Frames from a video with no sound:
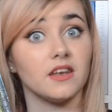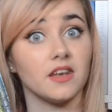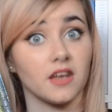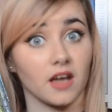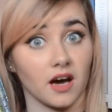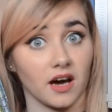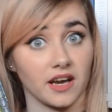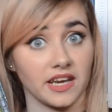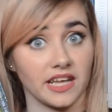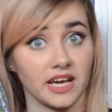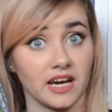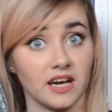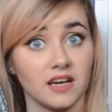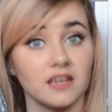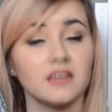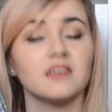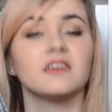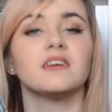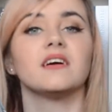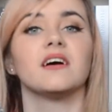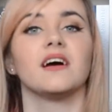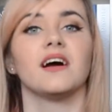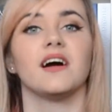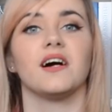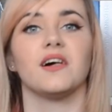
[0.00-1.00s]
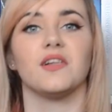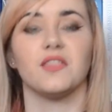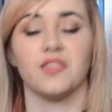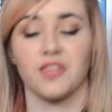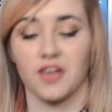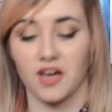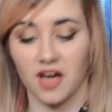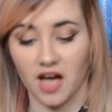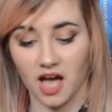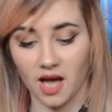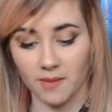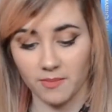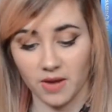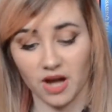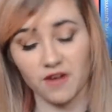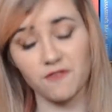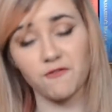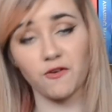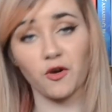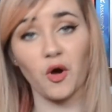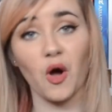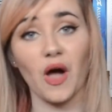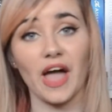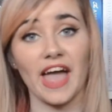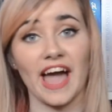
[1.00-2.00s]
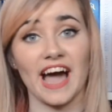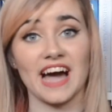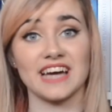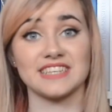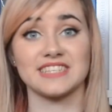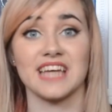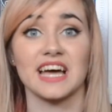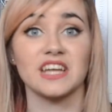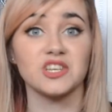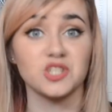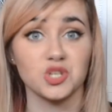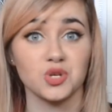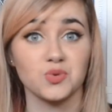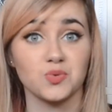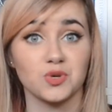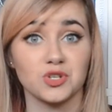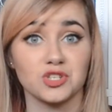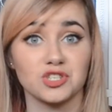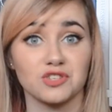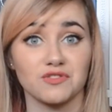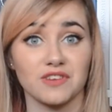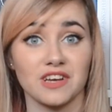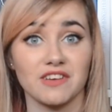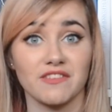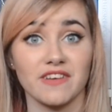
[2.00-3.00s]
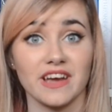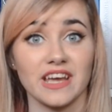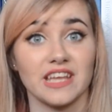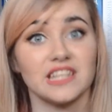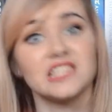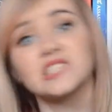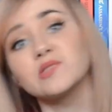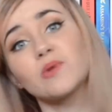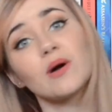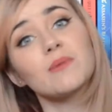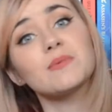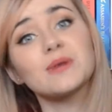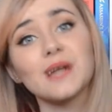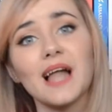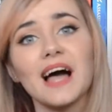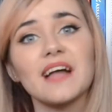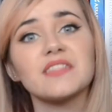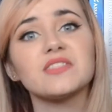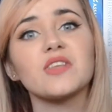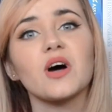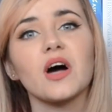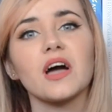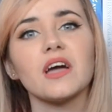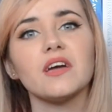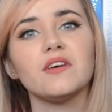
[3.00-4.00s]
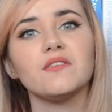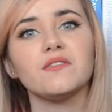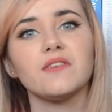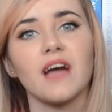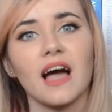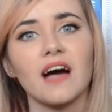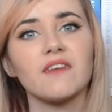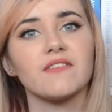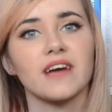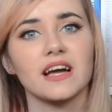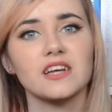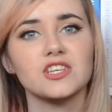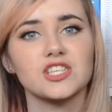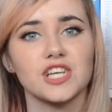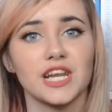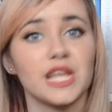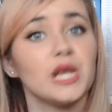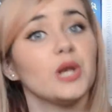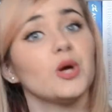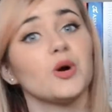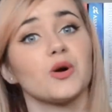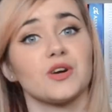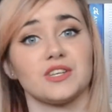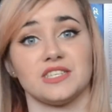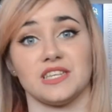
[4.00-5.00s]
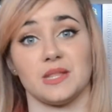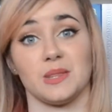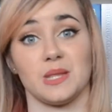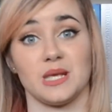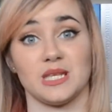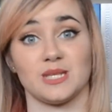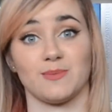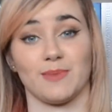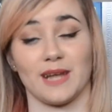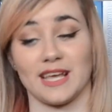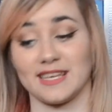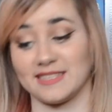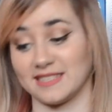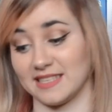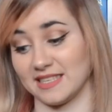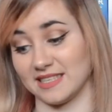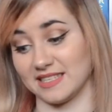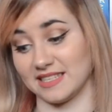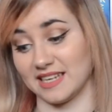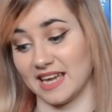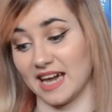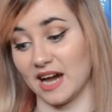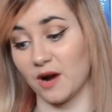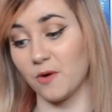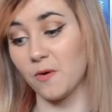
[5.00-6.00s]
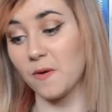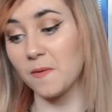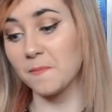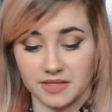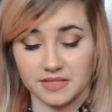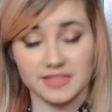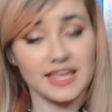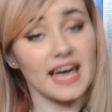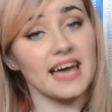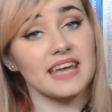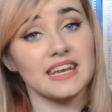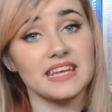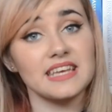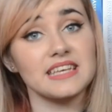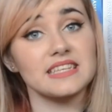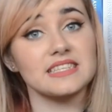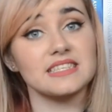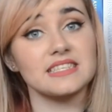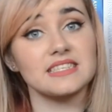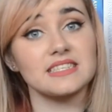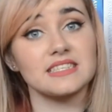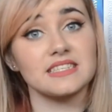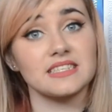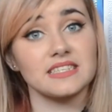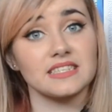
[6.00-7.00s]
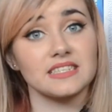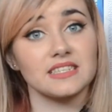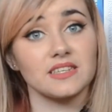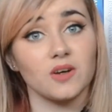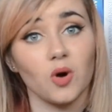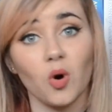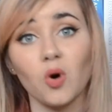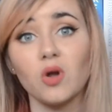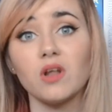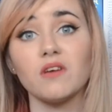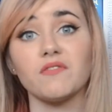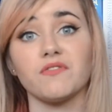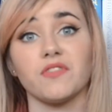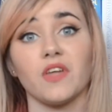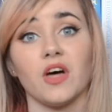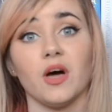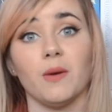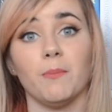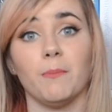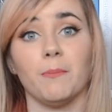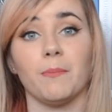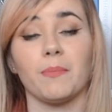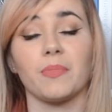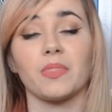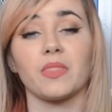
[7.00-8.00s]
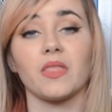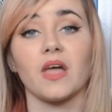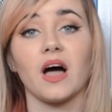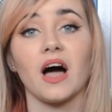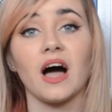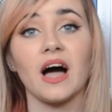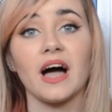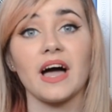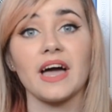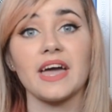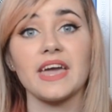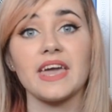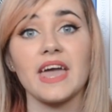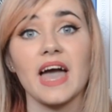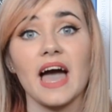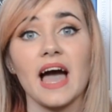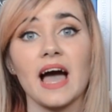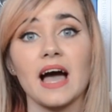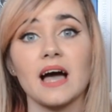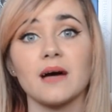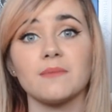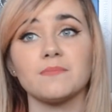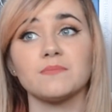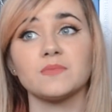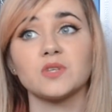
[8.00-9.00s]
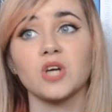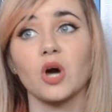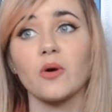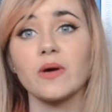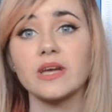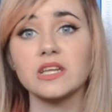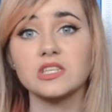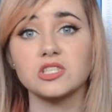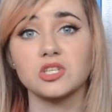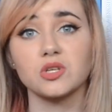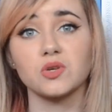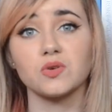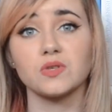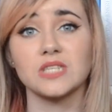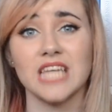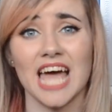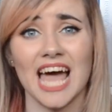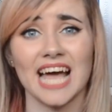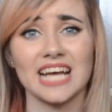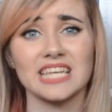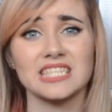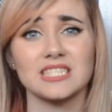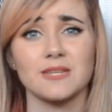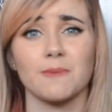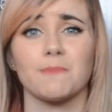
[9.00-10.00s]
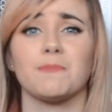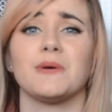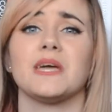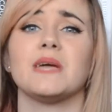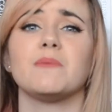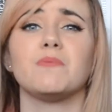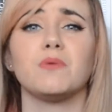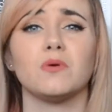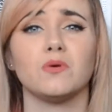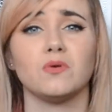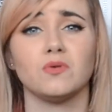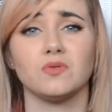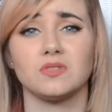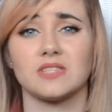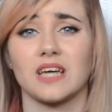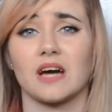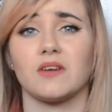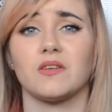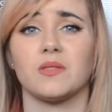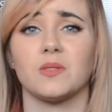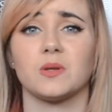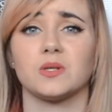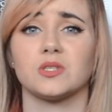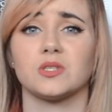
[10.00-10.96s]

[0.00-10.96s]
Narnia, that I forgot I had and do want to reread. So I'm glad that I have actually looked in these places now. That is all of them. I am going to tag some people down in the